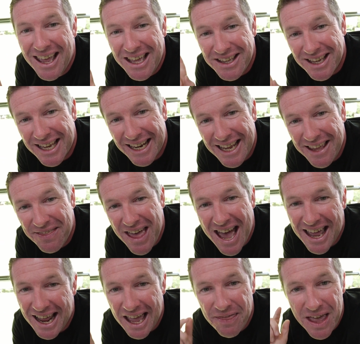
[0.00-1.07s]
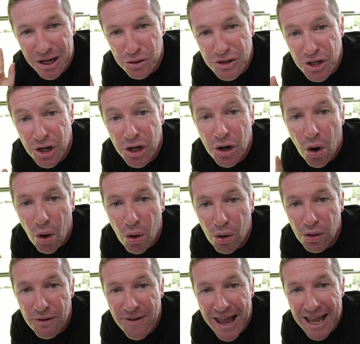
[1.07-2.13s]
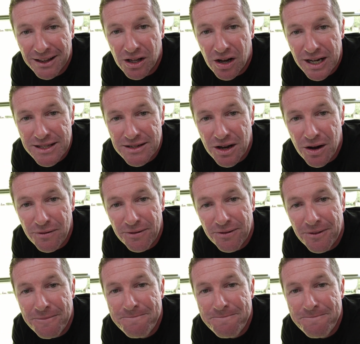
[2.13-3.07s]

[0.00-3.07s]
you can hit that and that'll turn all the van lights off.